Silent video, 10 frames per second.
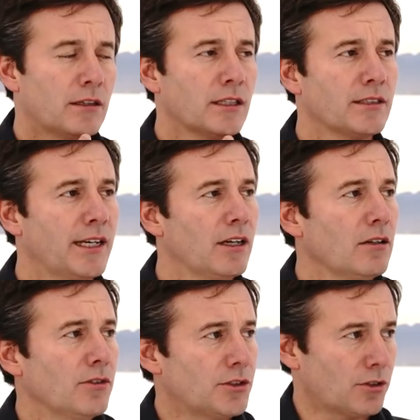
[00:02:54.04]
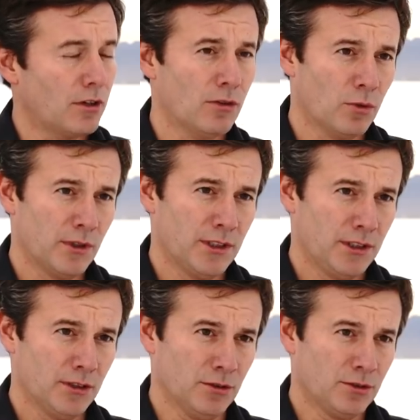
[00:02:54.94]
That's a hell of a strong word to
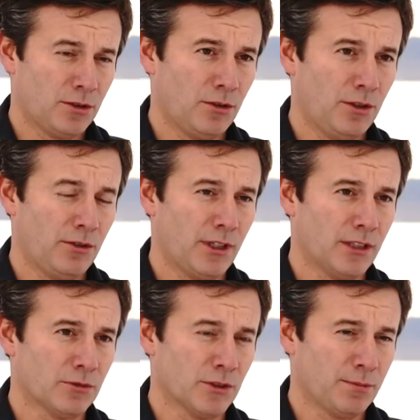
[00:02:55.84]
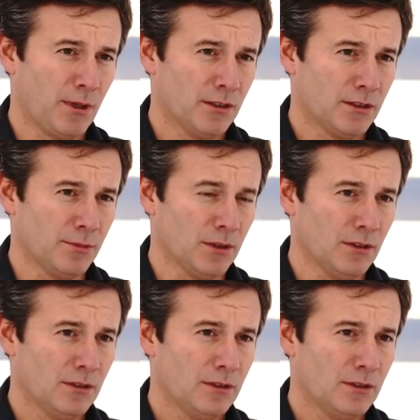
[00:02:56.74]
use. Who do you think is responsible?